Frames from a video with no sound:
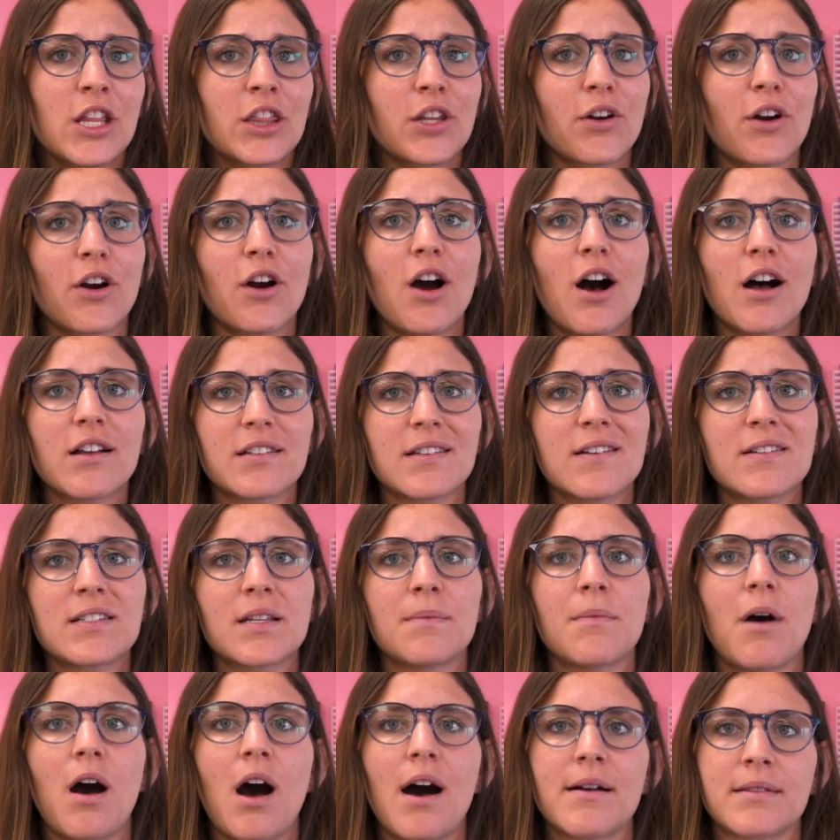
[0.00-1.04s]
There are also
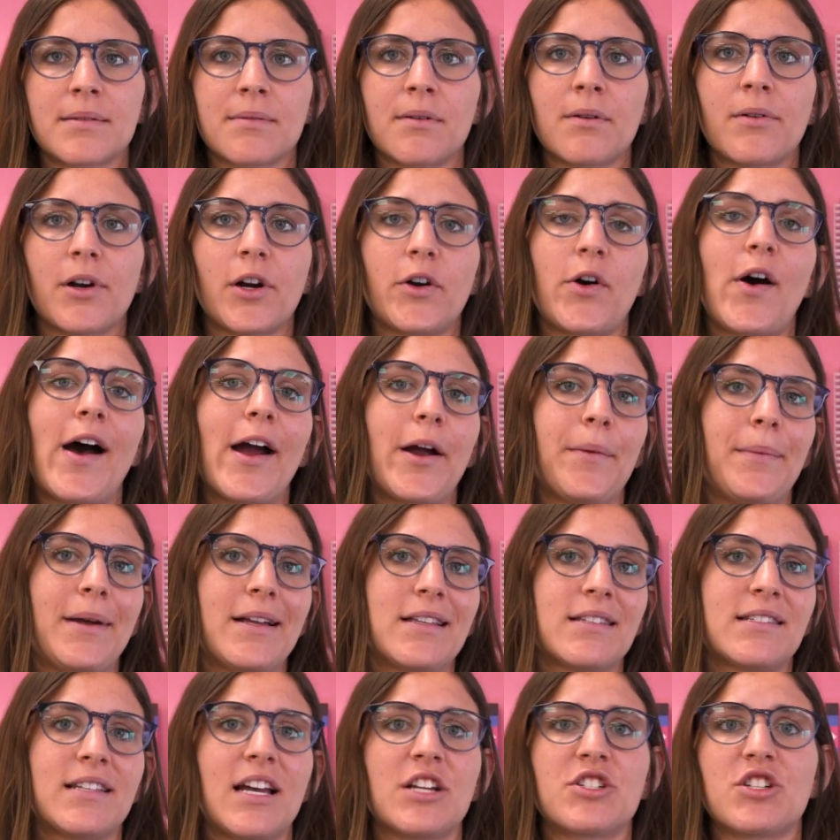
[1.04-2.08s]
some optimal
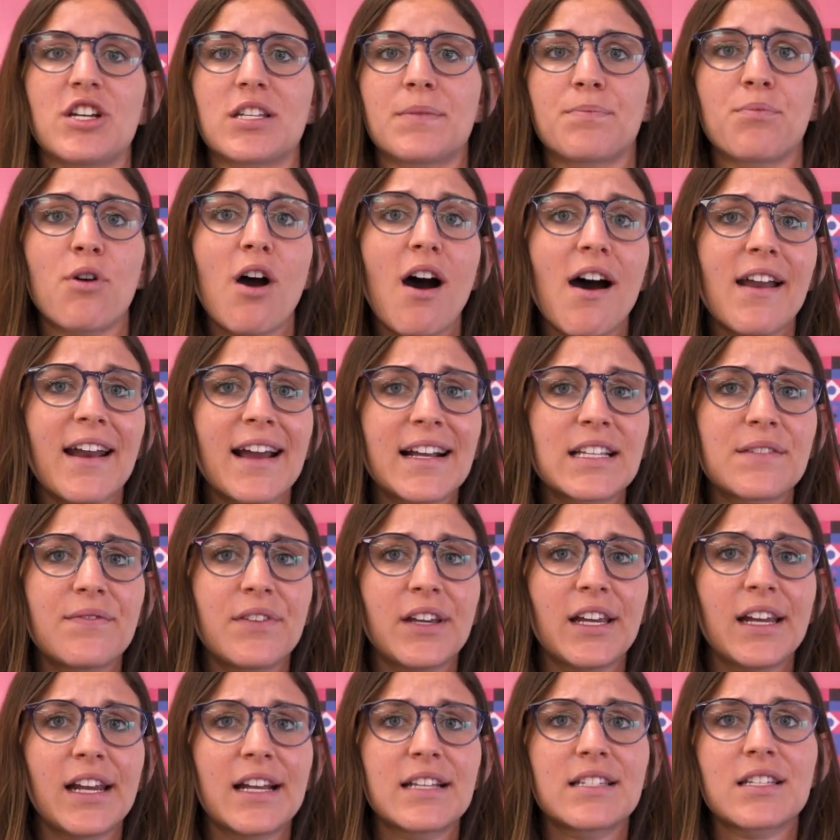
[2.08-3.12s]
requirements such as product
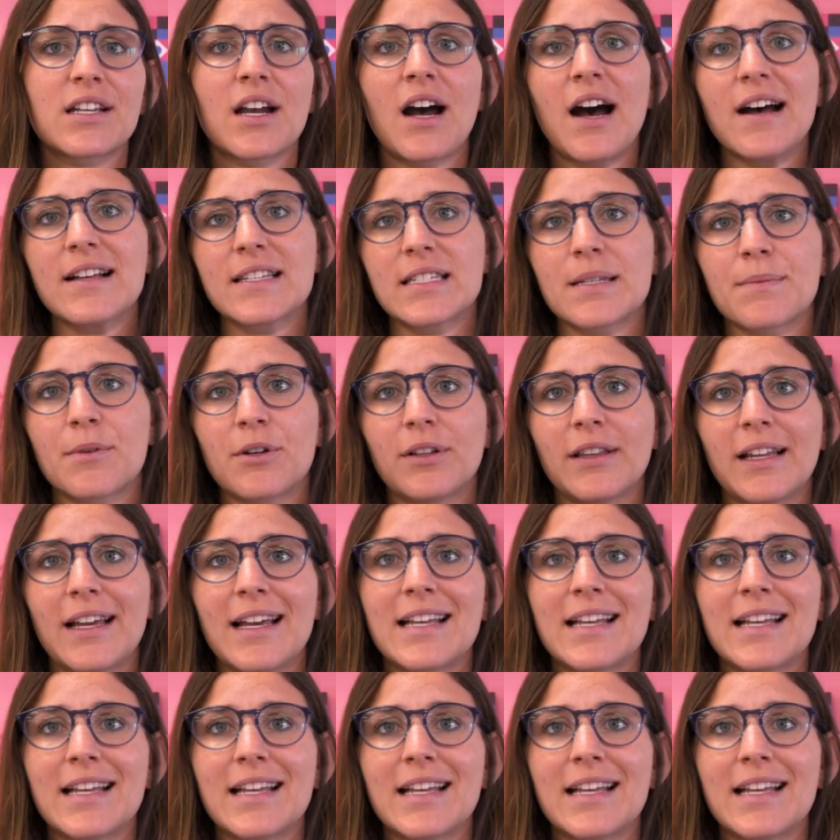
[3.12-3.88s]
feeds, customer